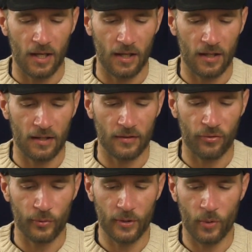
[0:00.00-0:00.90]
Uh,
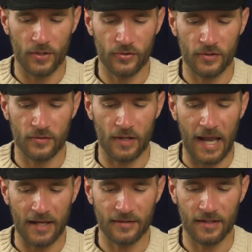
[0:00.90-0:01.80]
three questions.
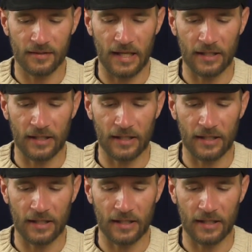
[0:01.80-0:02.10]
Accent